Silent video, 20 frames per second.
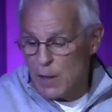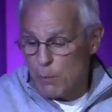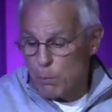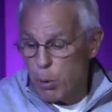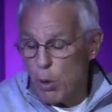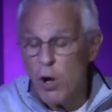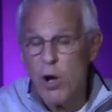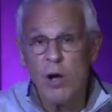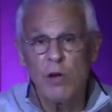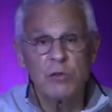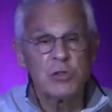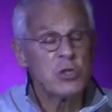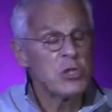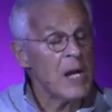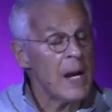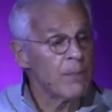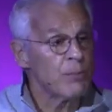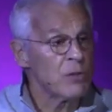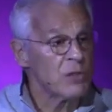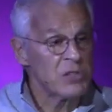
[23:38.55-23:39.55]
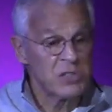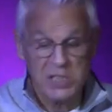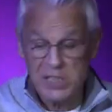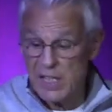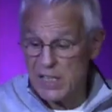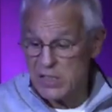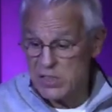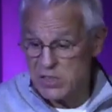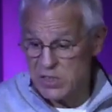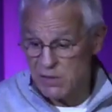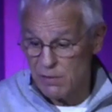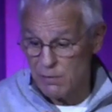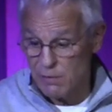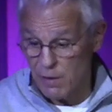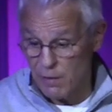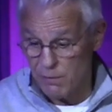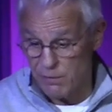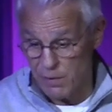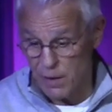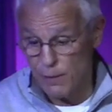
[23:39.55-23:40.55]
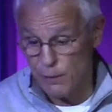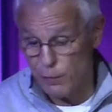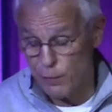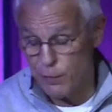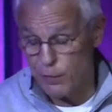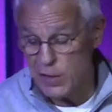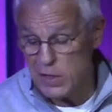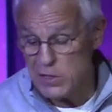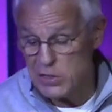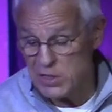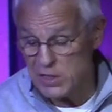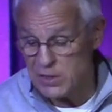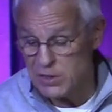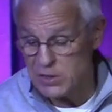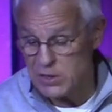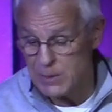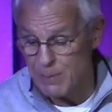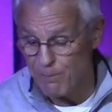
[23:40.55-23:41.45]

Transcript: Paul, chapter 6 of Ephesians,